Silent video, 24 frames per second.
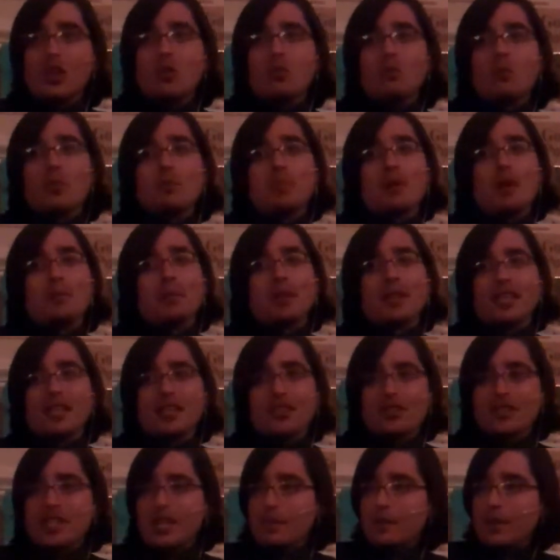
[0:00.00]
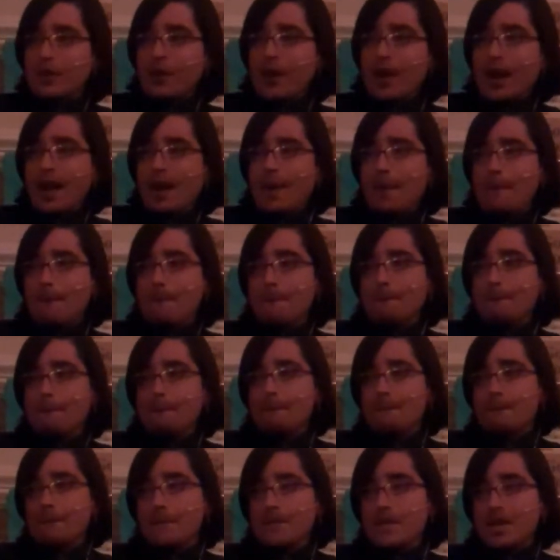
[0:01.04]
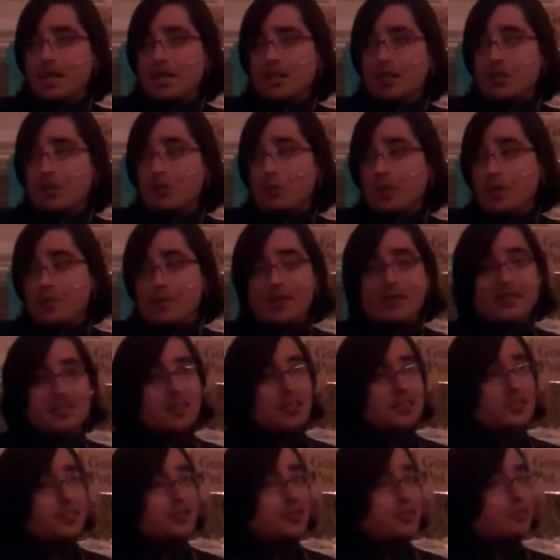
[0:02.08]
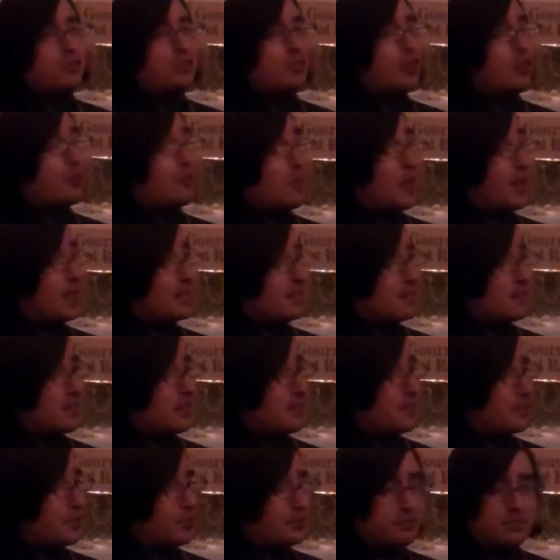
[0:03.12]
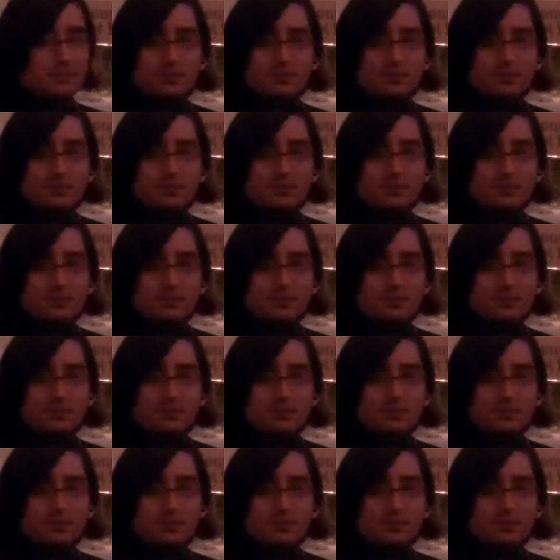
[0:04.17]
Republican or Democrat, women's issue or men's issue,